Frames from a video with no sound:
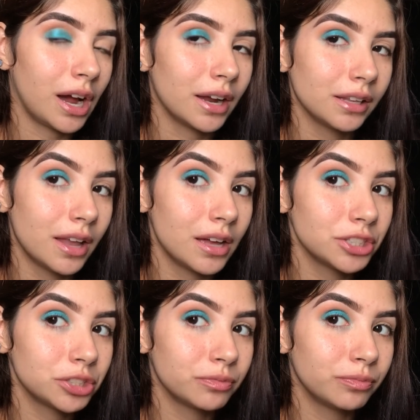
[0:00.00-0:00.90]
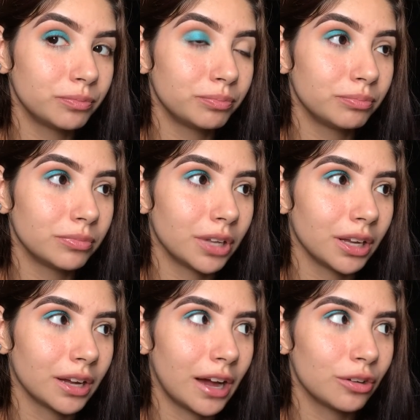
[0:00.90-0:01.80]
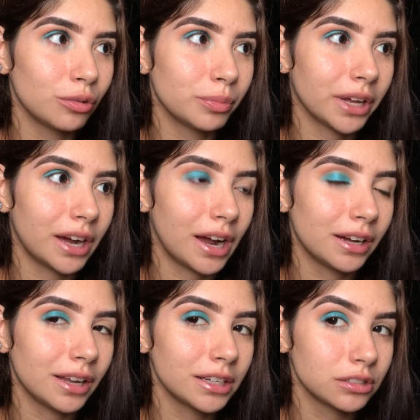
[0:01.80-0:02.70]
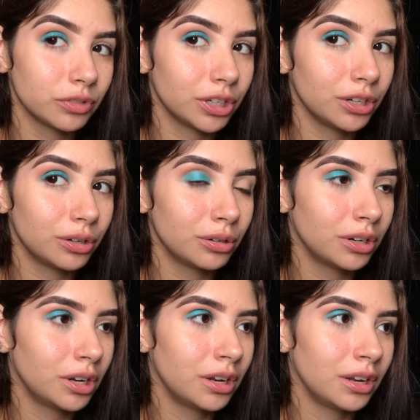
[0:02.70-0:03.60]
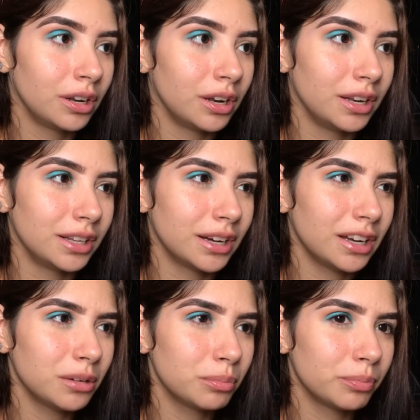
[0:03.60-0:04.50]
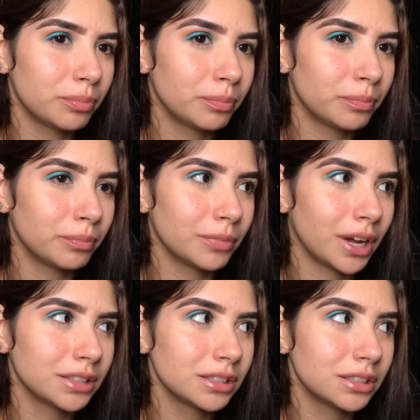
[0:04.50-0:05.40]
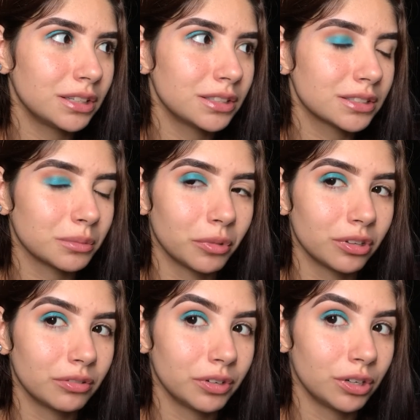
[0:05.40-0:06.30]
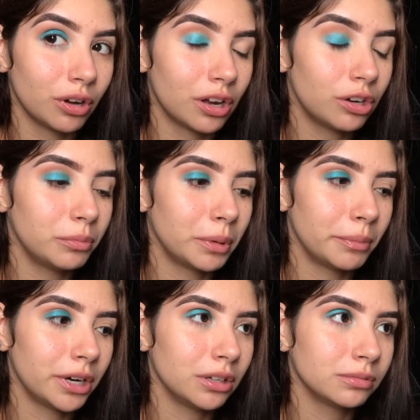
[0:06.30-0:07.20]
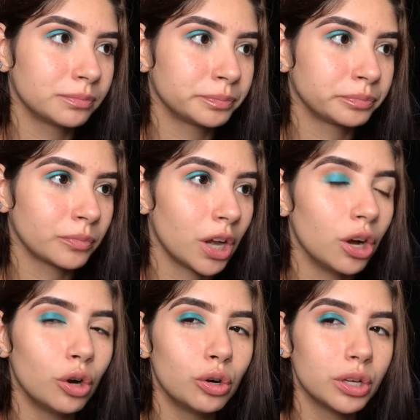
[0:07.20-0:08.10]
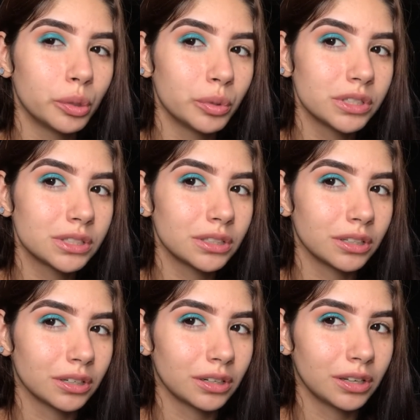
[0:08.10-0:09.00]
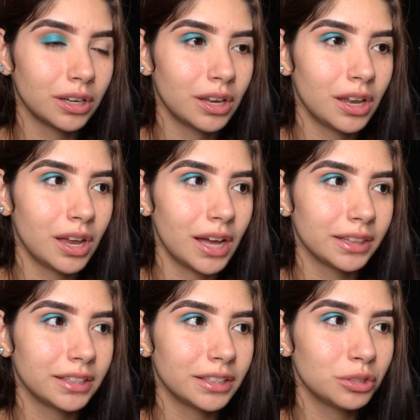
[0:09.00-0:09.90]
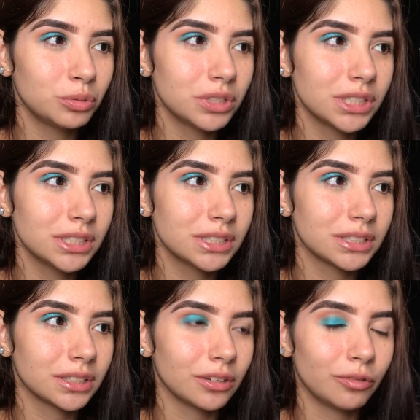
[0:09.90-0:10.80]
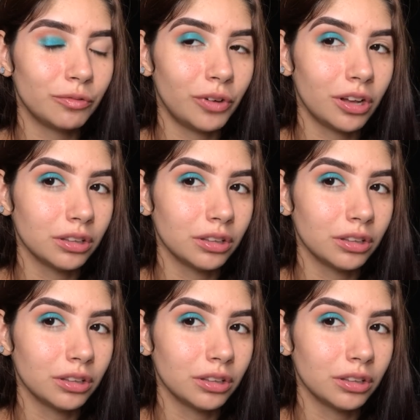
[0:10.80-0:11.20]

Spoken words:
eyelash, like how to apply eyelash video, and then I deleted some other video. I don't remember. Oh, it was I think it was a fall